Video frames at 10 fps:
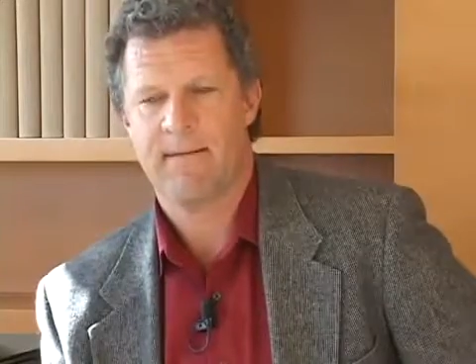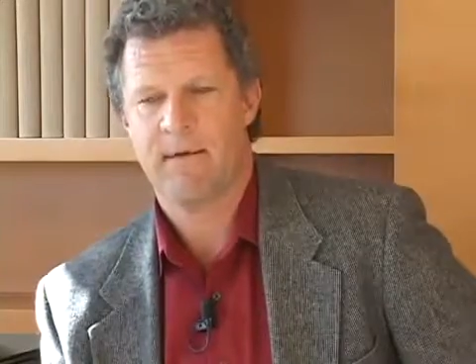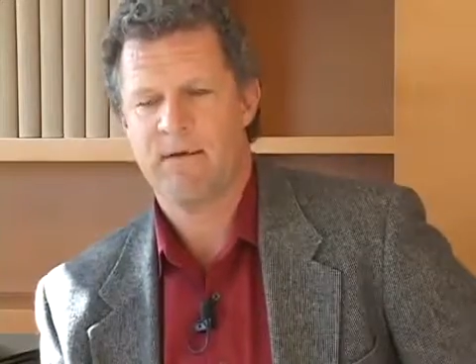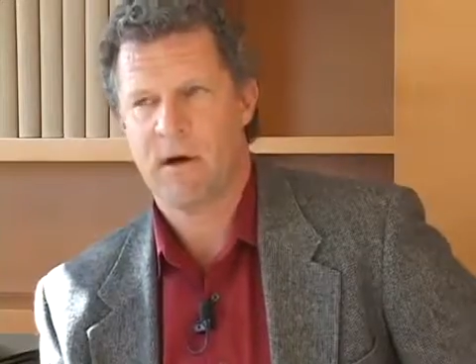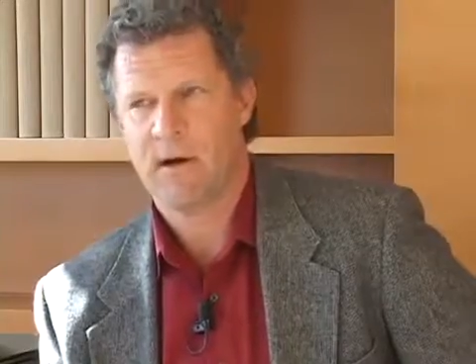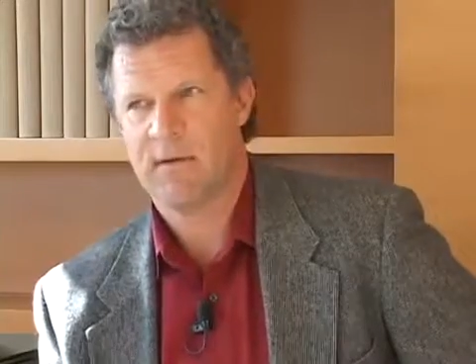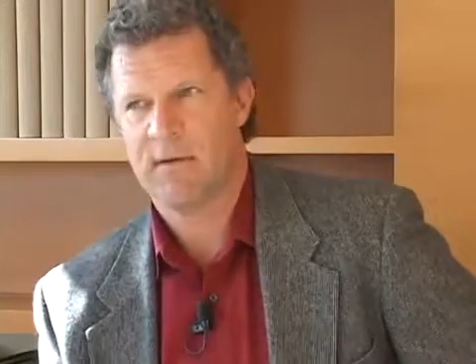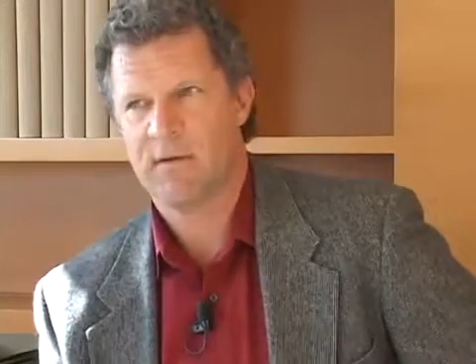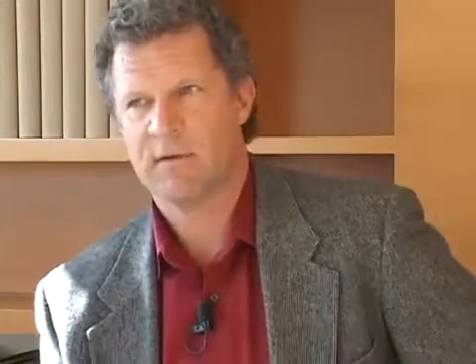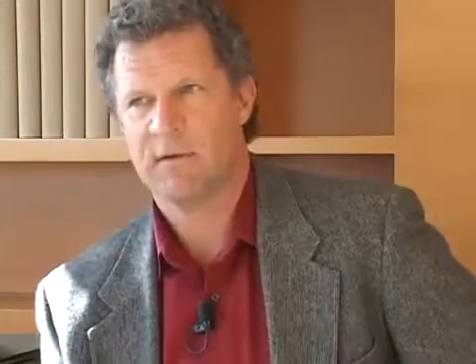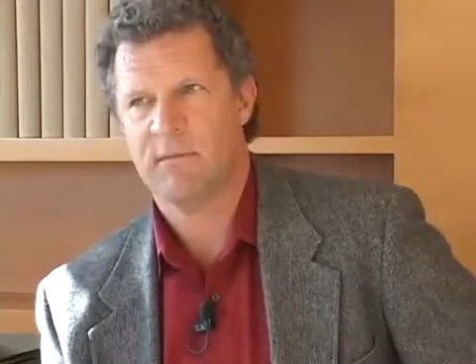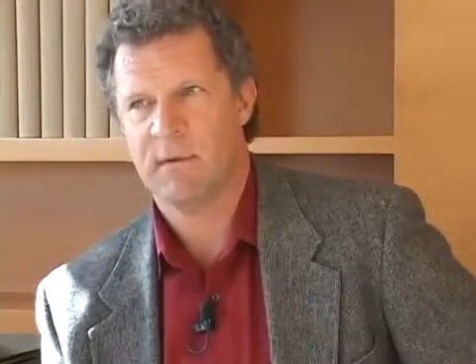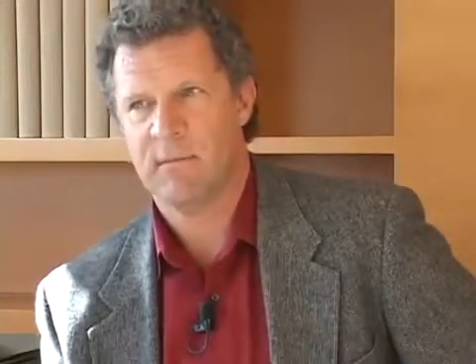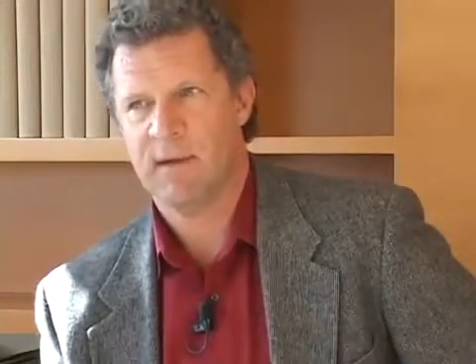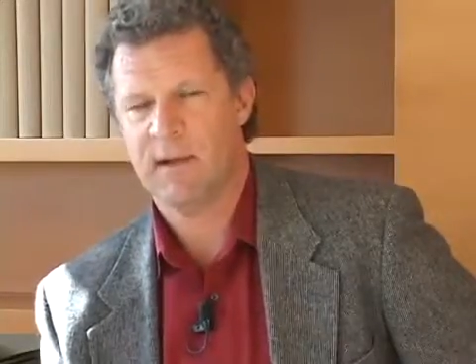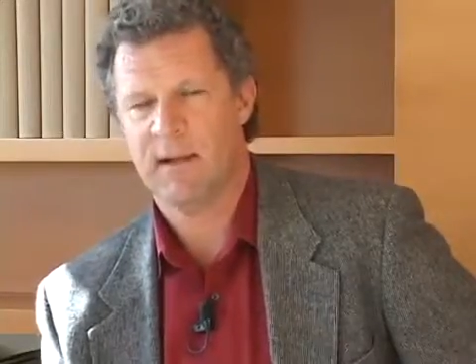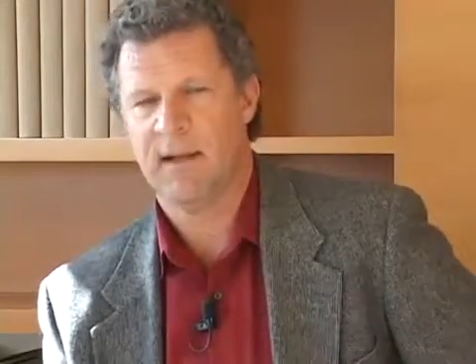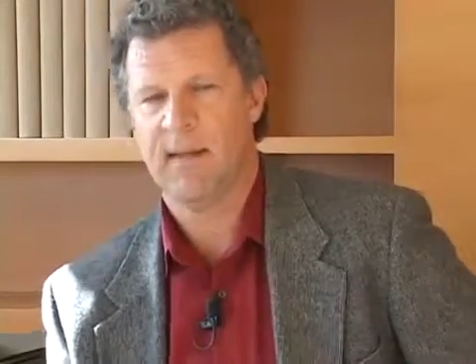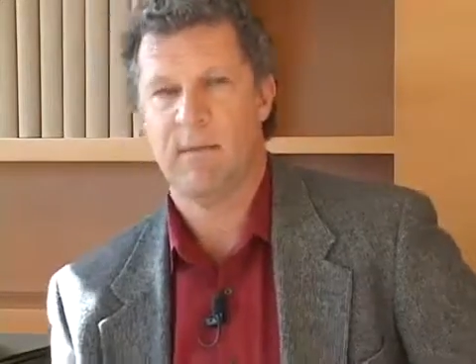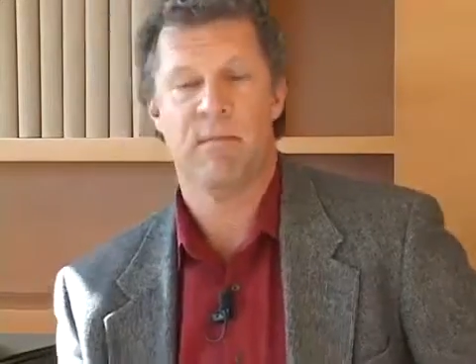We target those immediately,
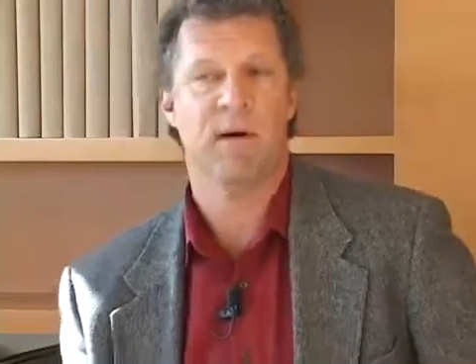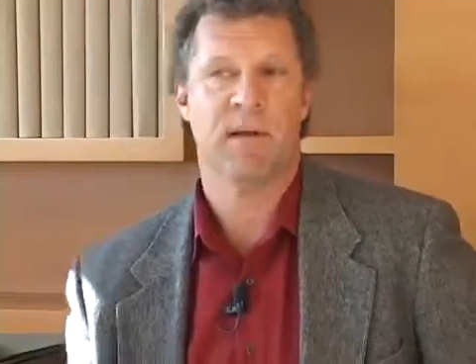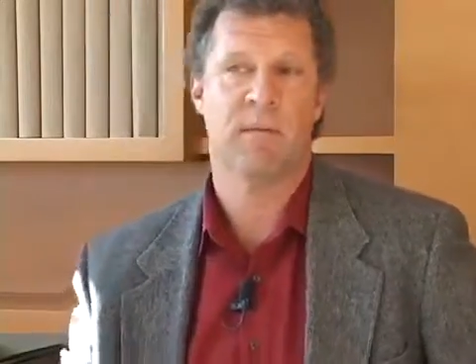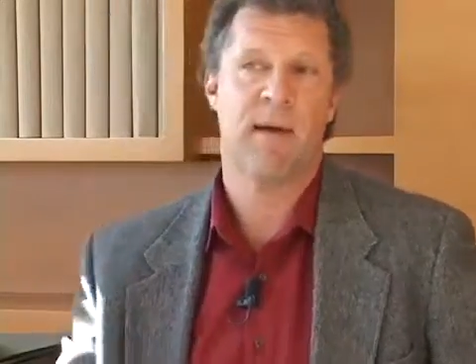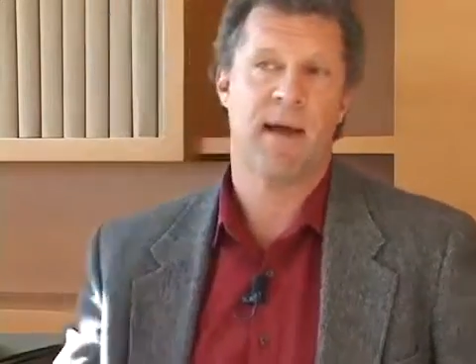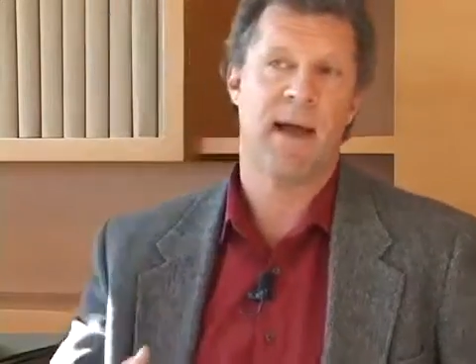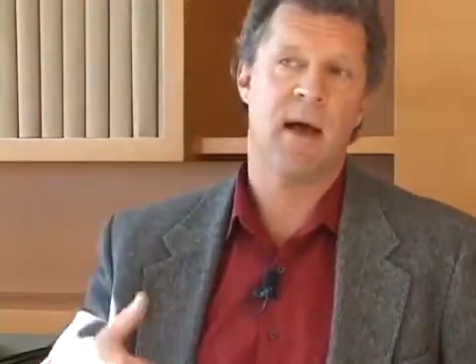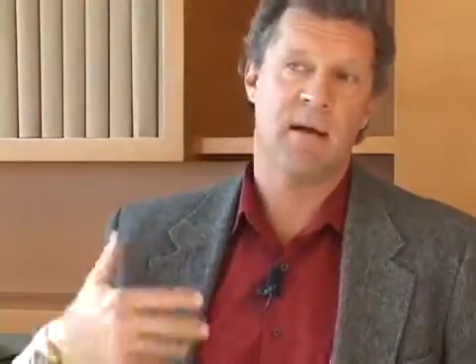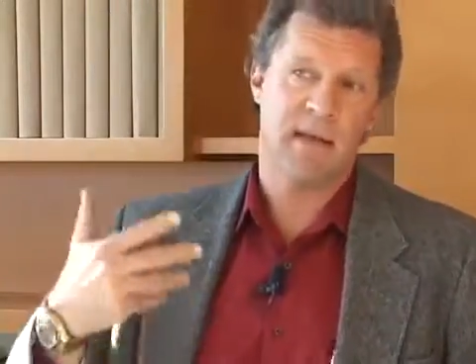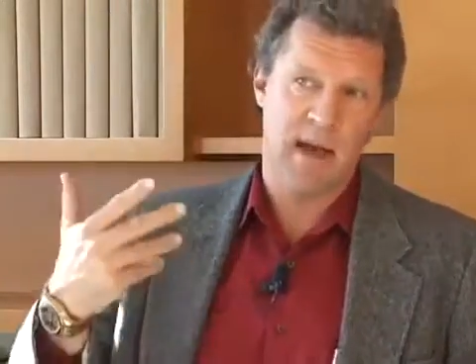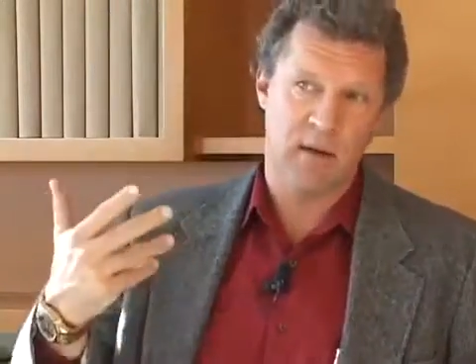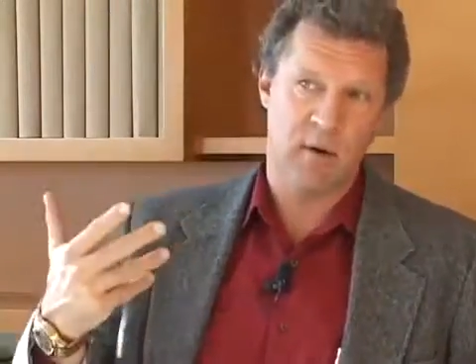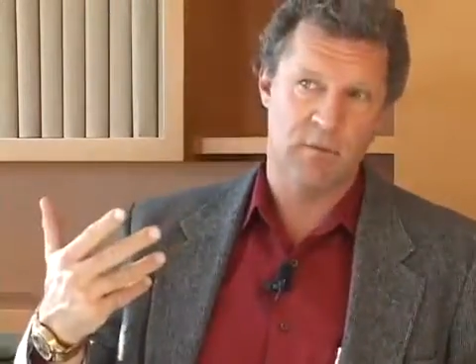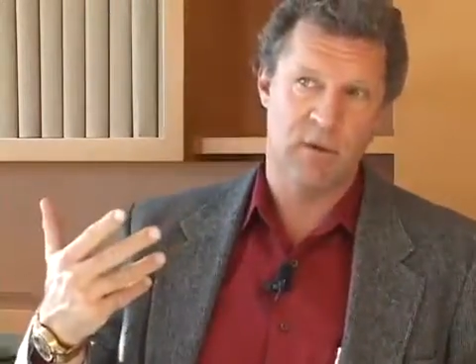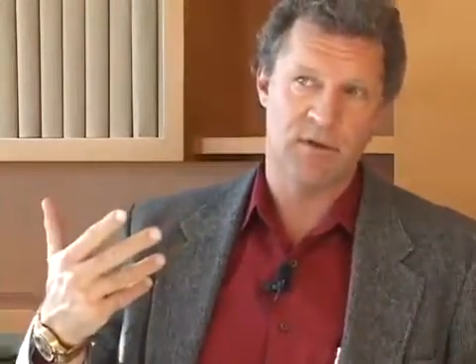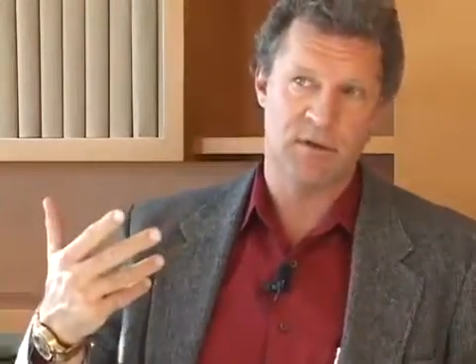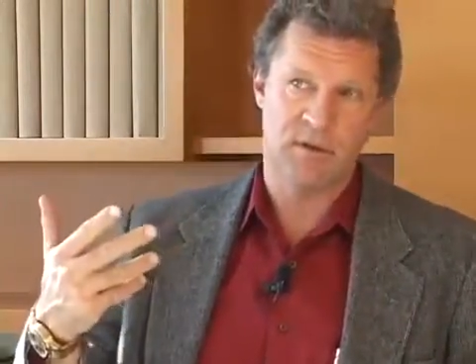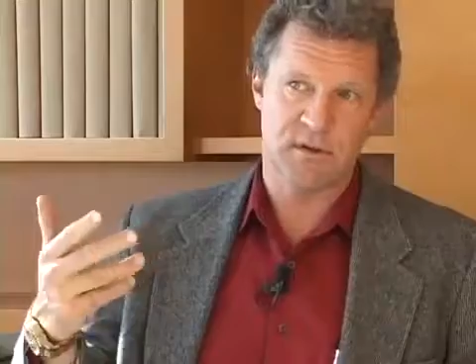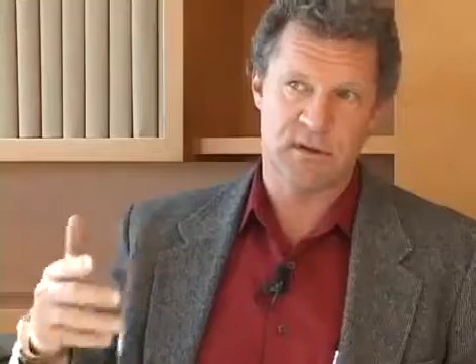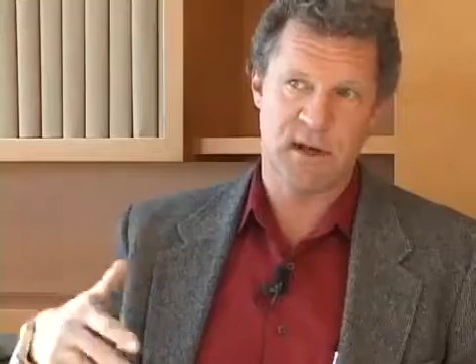and then we bring them back out of that low blood
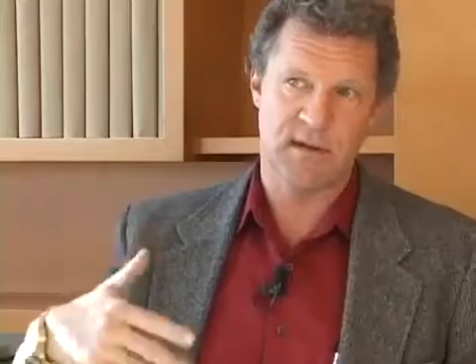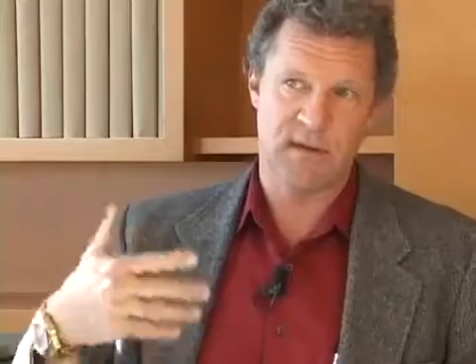sugar state.